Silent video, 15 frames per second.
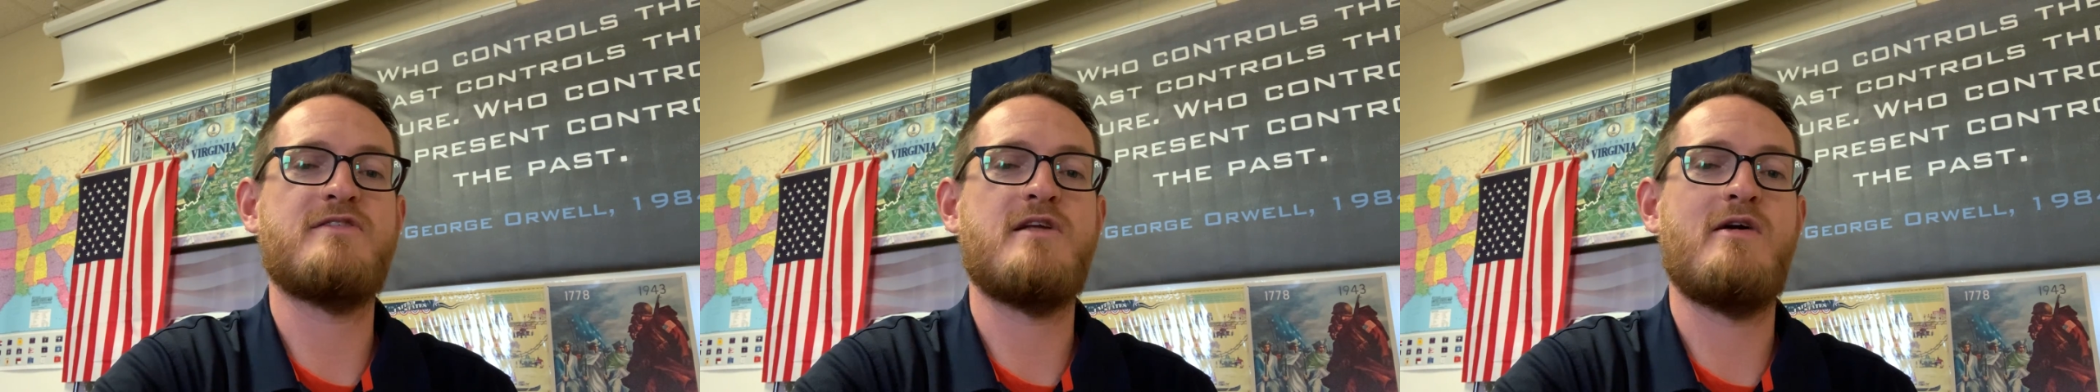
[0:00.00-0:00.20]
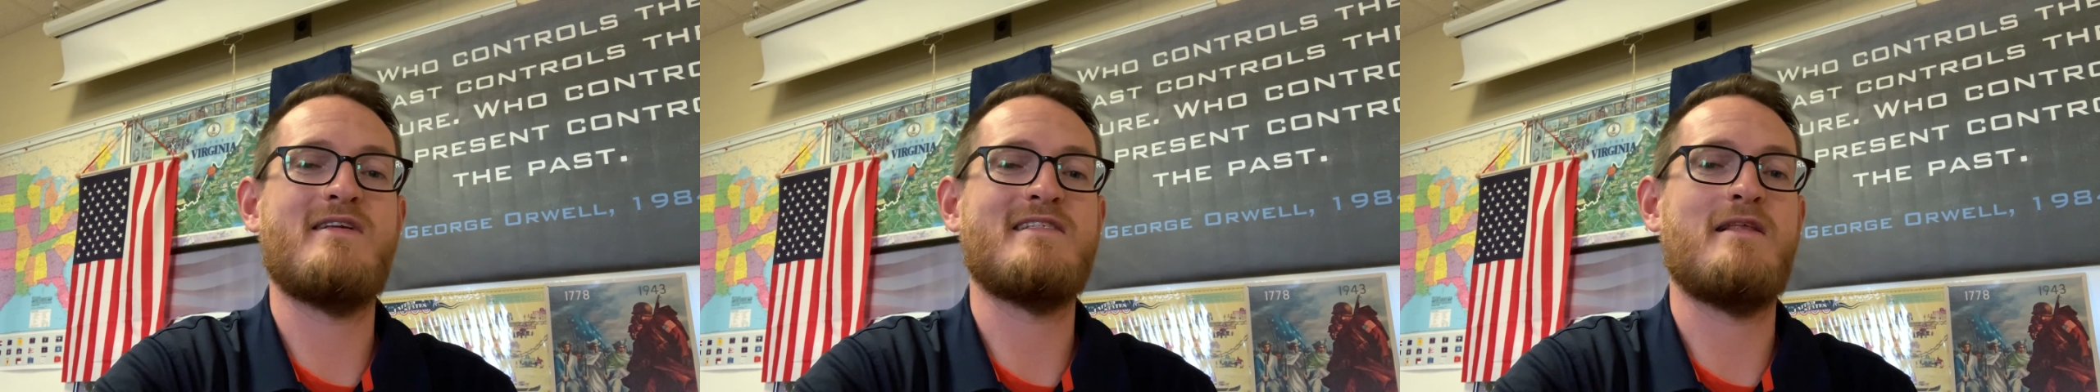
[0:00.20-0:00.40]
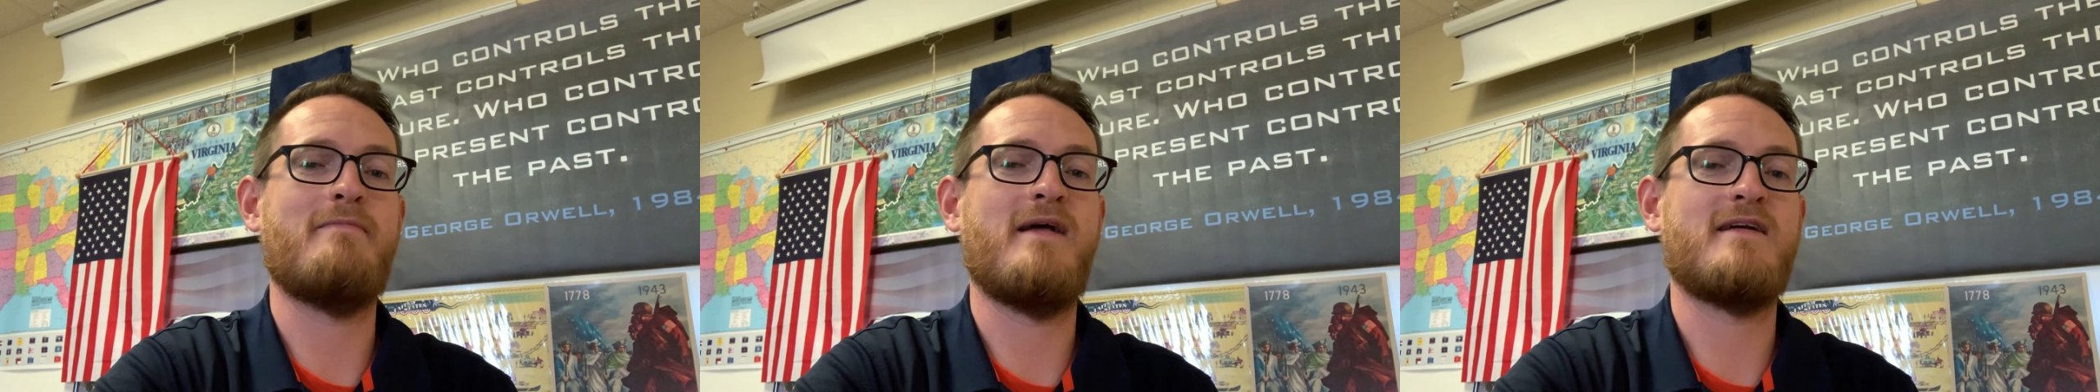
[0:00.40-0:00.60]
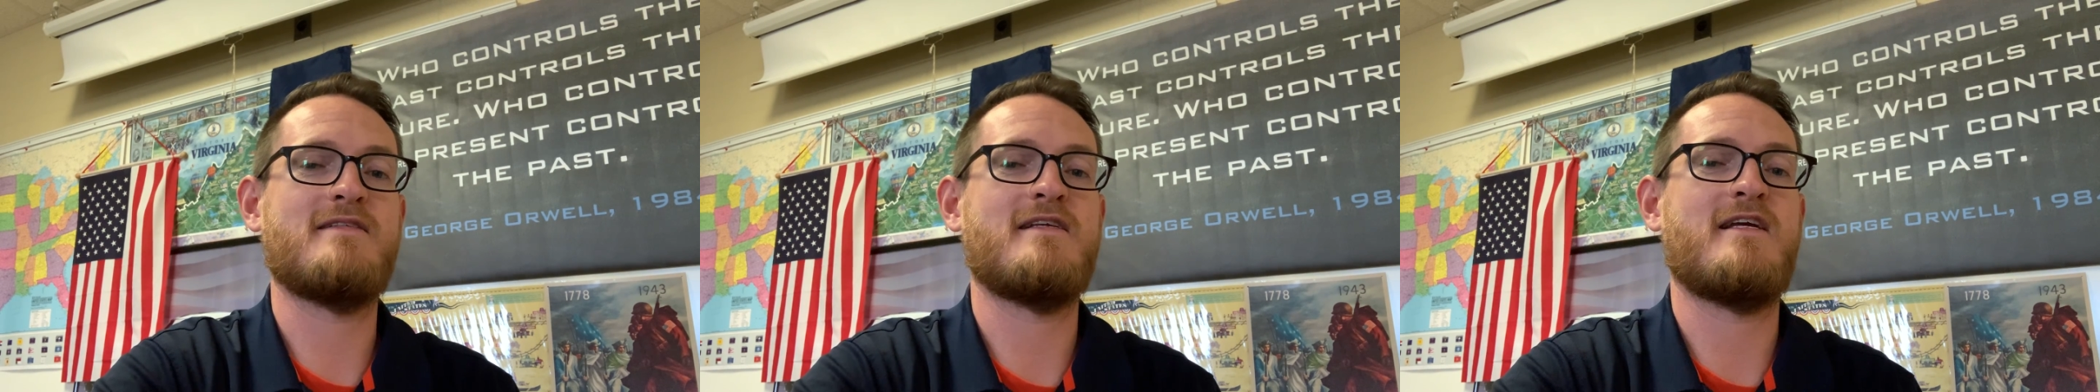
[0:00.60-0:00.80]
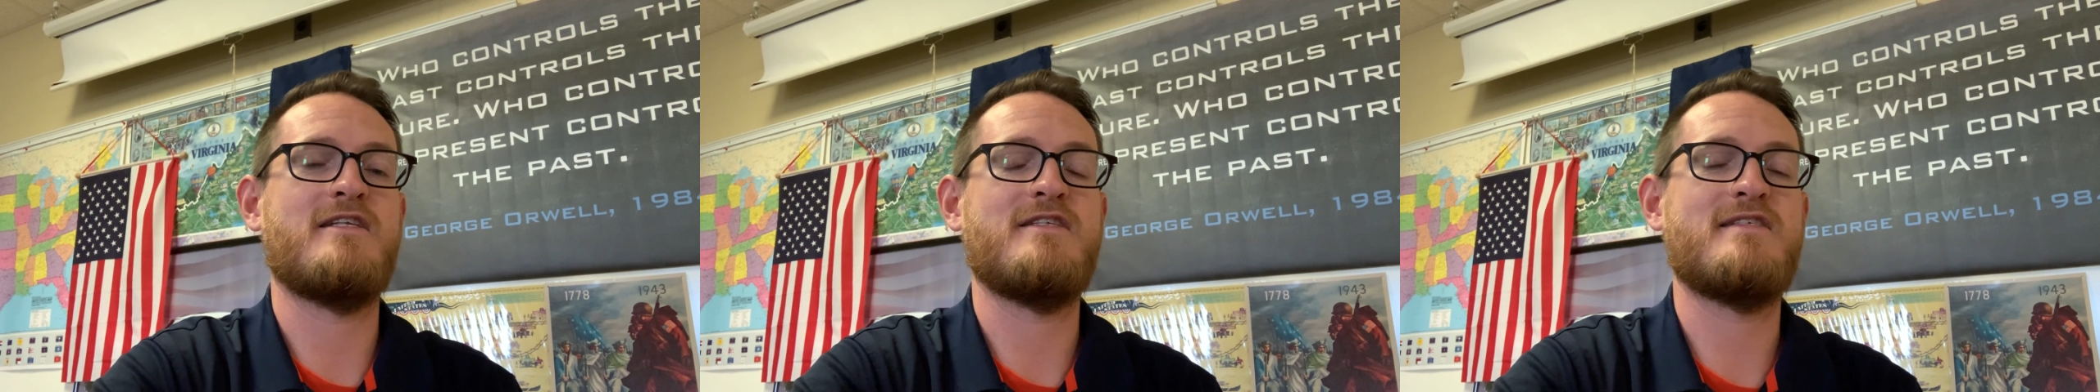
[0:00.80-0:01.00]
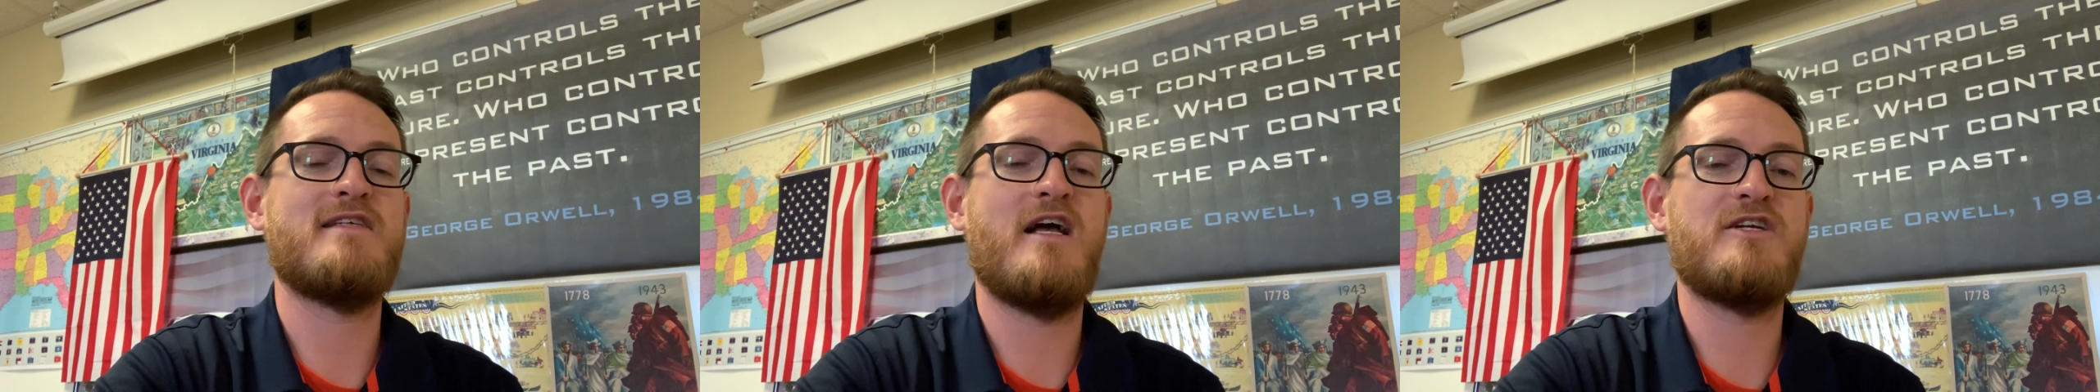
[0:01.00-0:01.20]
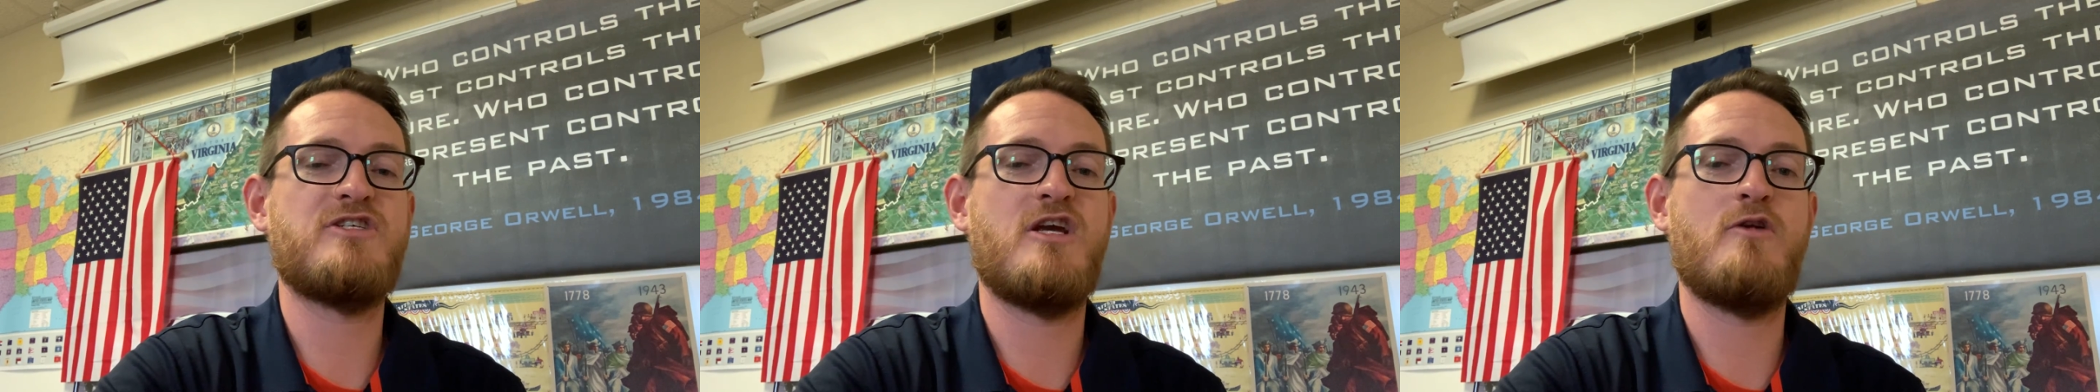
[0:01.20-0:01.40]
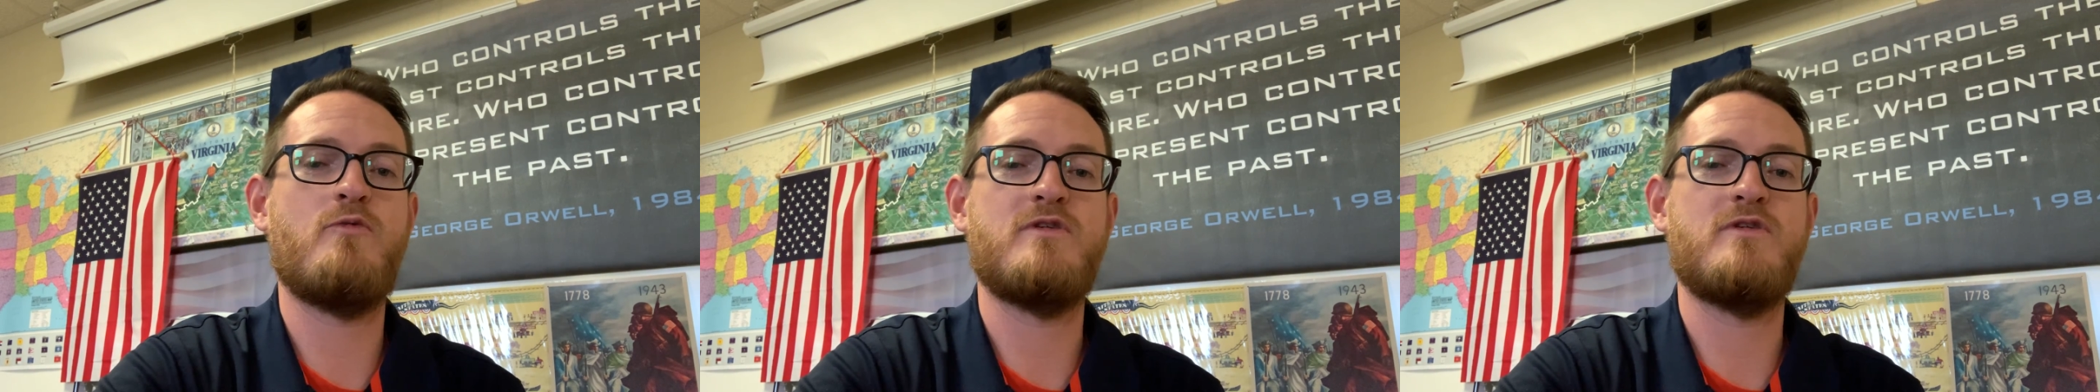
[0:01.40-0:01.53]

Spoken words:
known as the Mexican Cession,